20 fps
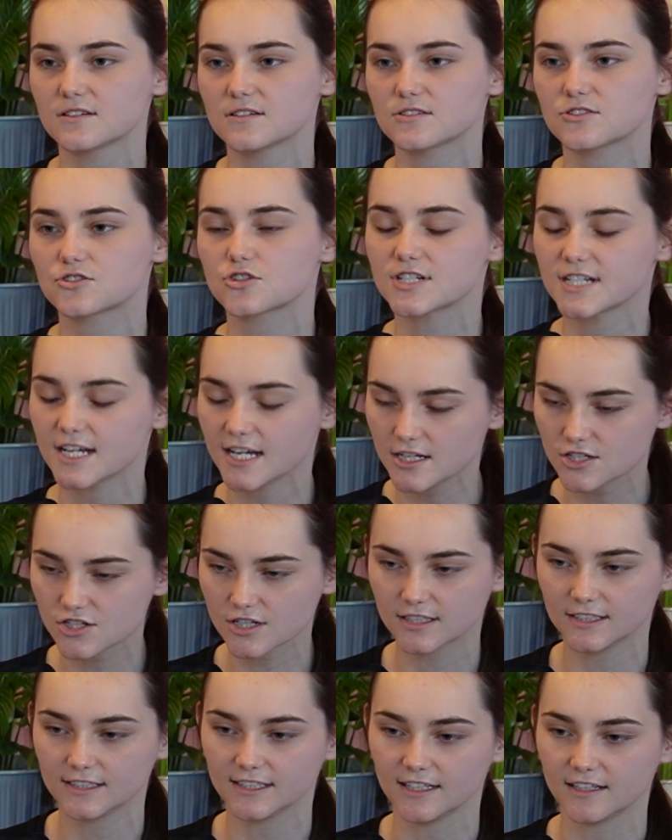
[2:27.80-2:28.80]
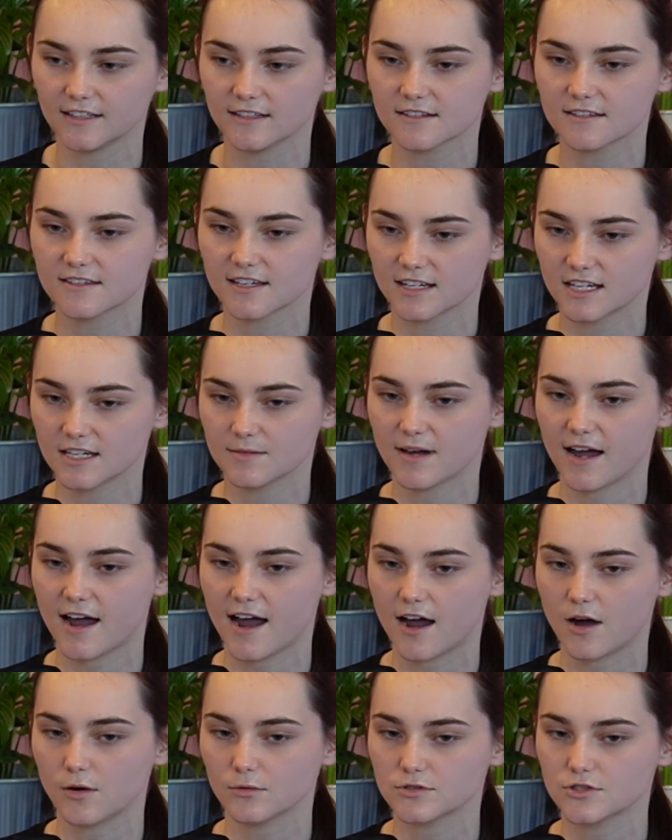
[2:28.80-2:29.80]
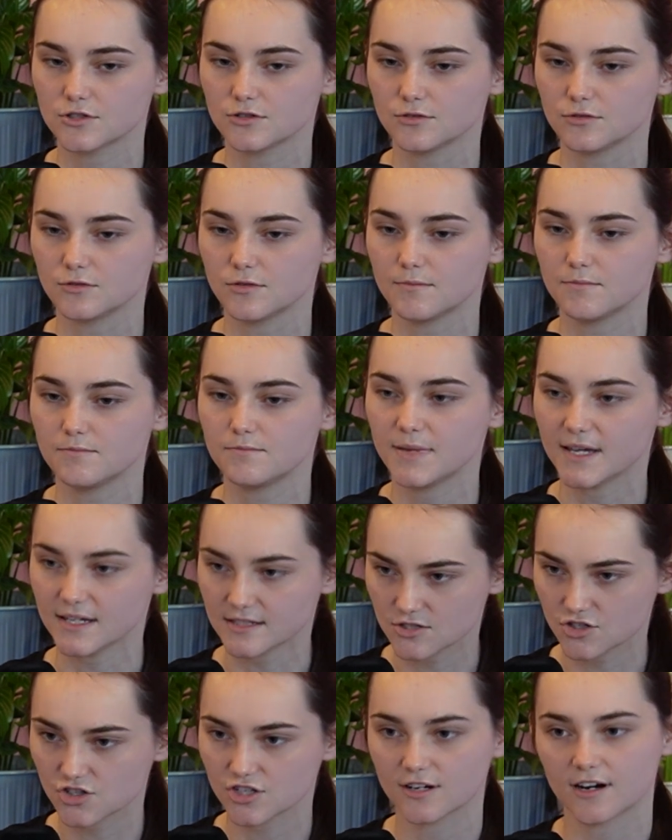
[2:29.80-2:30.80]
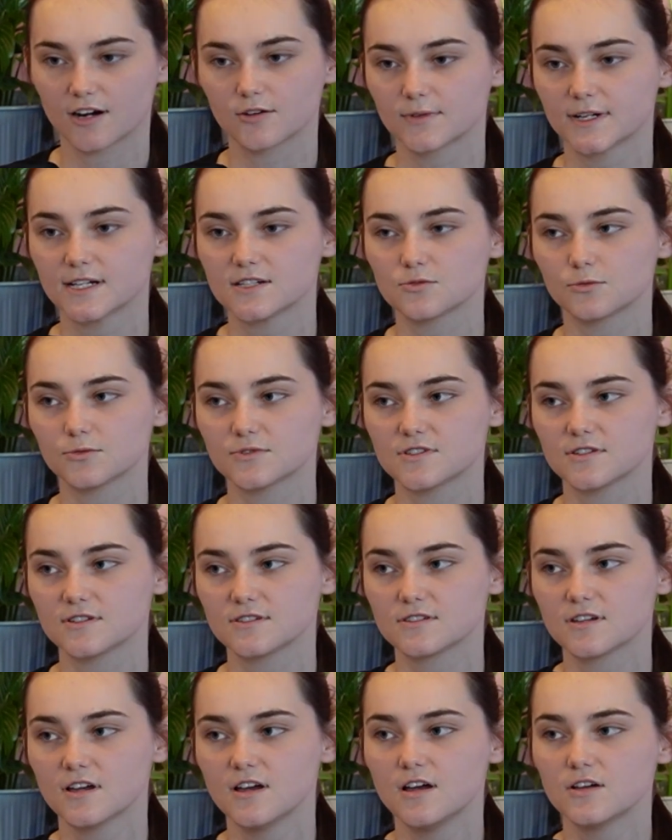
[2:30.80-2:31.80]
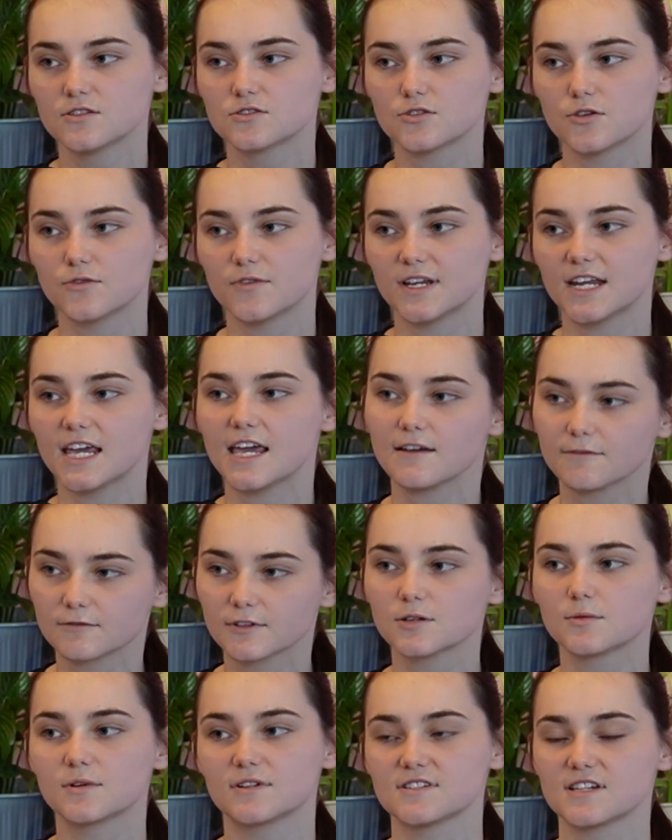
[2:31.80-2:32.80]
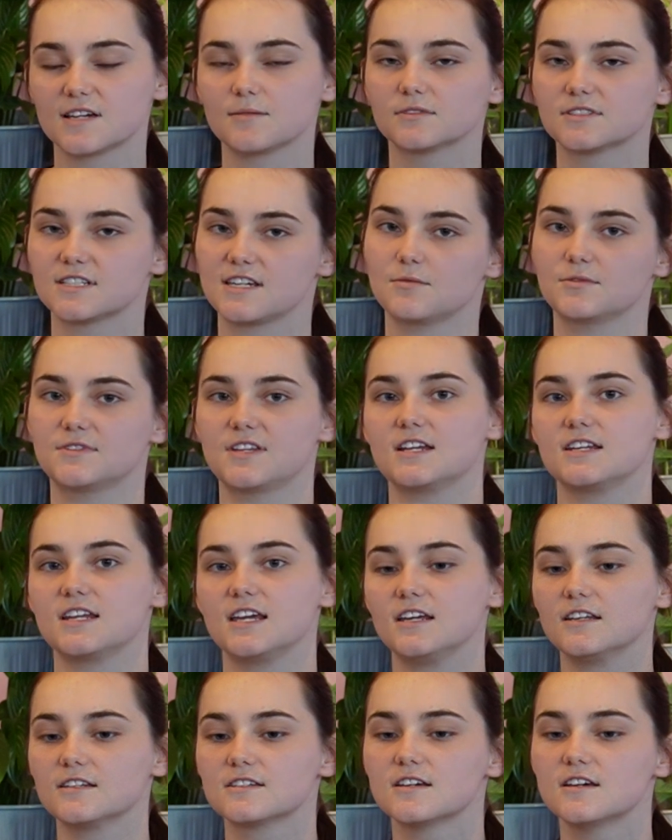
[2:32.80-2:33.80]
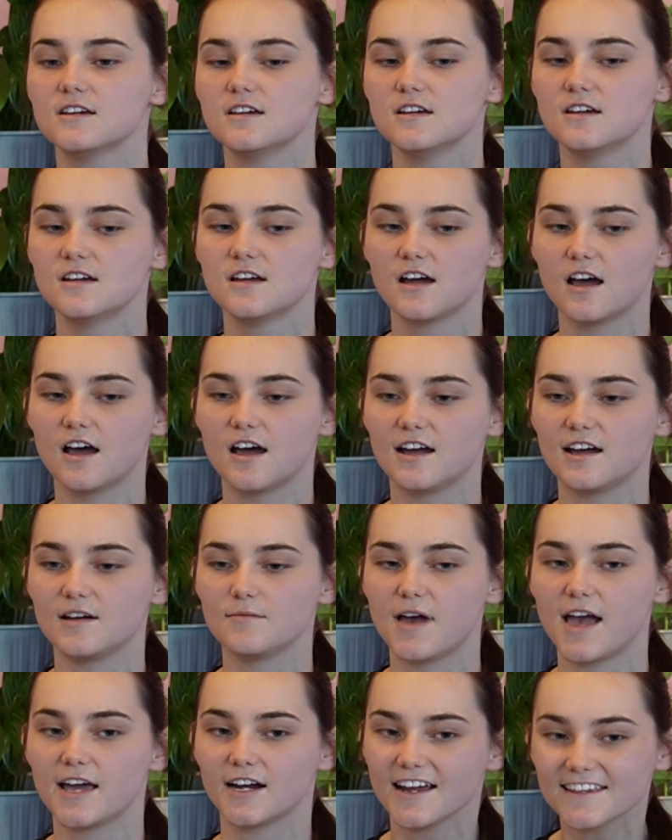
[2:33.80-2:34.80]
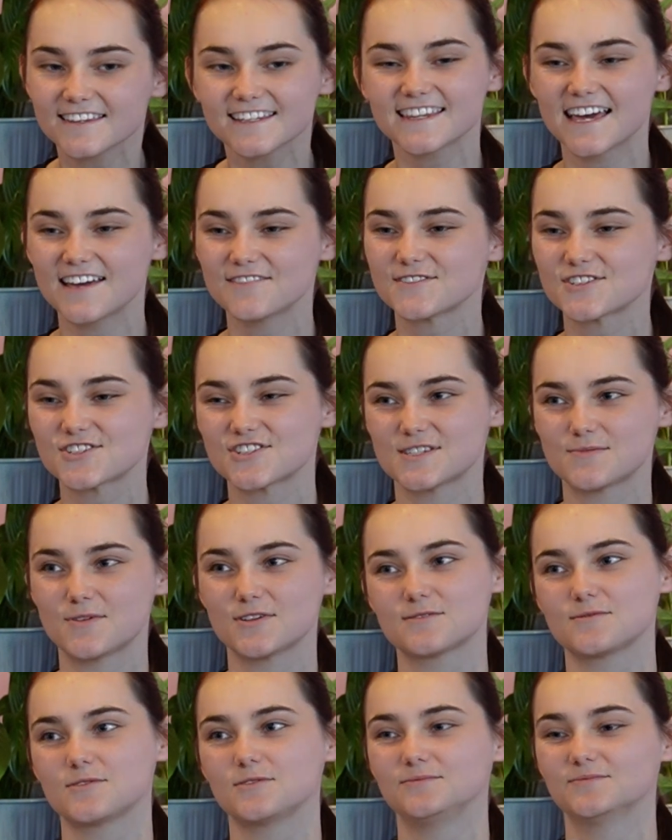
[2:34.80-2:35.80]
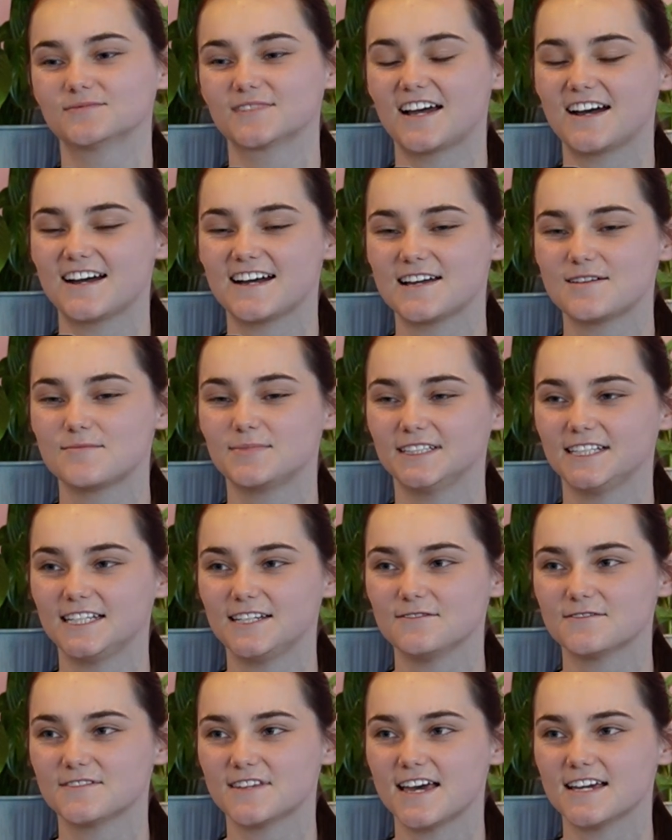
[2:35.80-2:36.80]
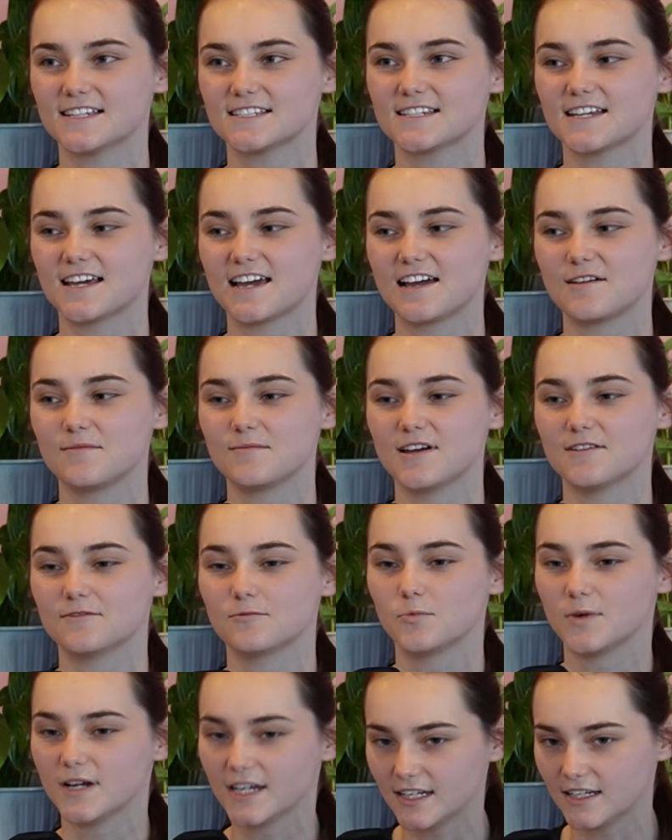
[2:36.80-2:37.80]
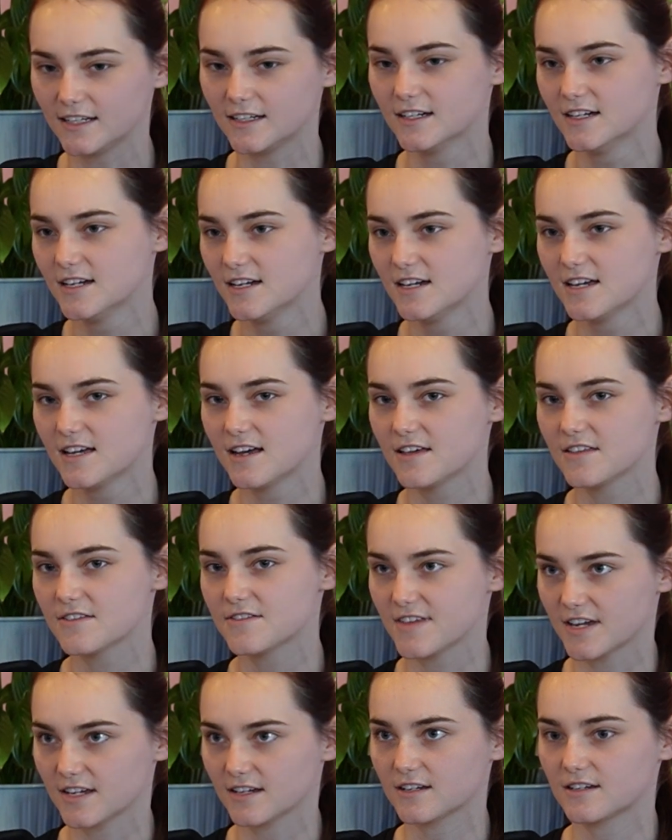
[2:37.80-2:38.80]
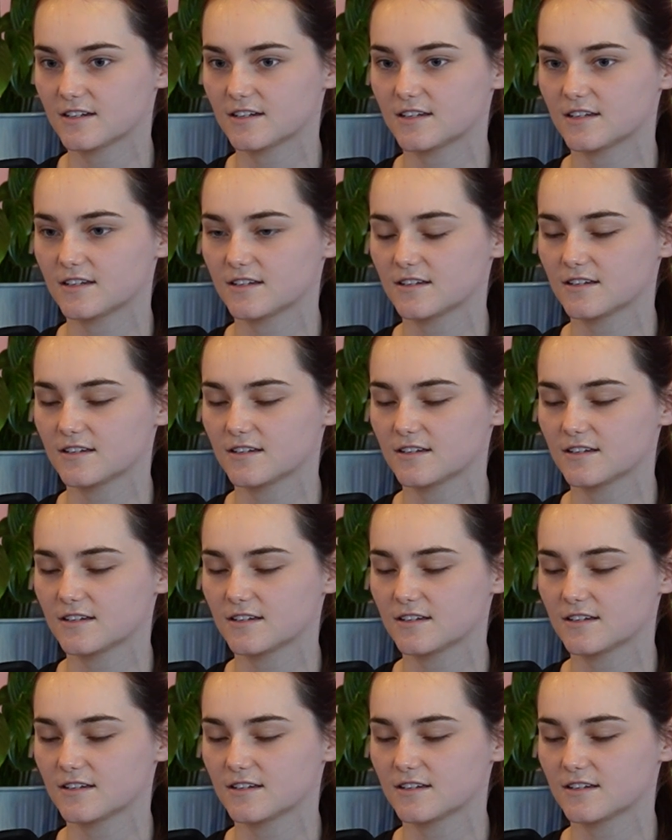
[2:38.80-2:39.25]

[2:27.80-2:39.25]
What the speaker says: strategically thinking about how to best share our resources so that everyone is able to get what they need. And I think that vision is possible. I believe that if we think